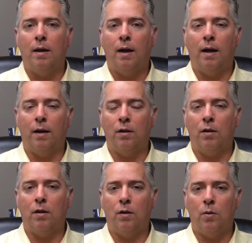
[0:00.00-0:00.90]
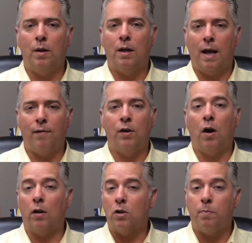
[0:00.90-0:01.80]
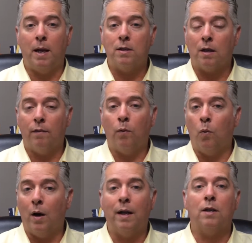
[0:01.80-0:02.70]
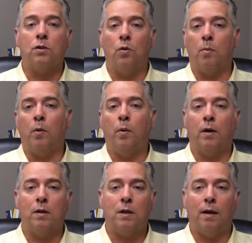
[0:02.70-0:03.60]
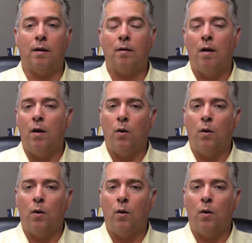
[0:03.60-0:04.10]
you need to have a knowledge base of what is normal wear and tear,